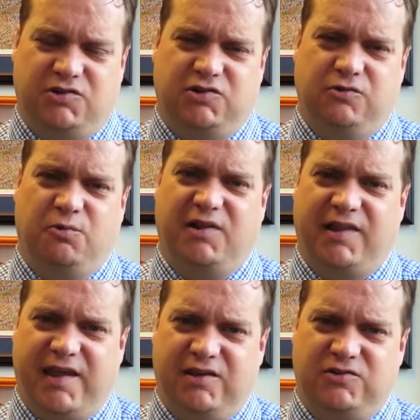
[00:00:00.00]
to
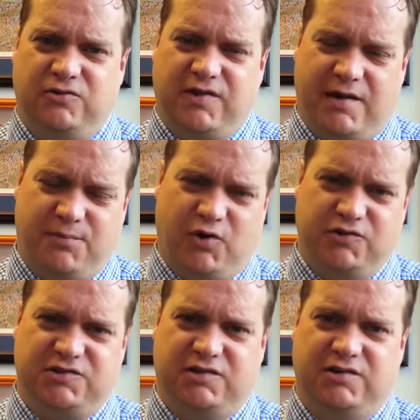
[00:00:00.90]
relate to that
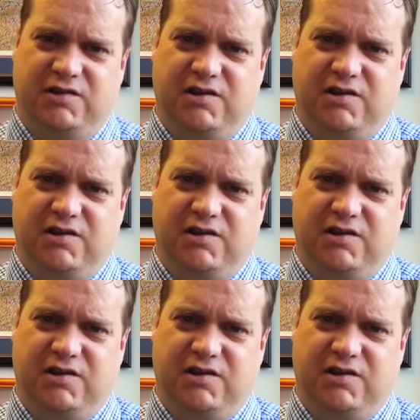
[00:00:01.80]
person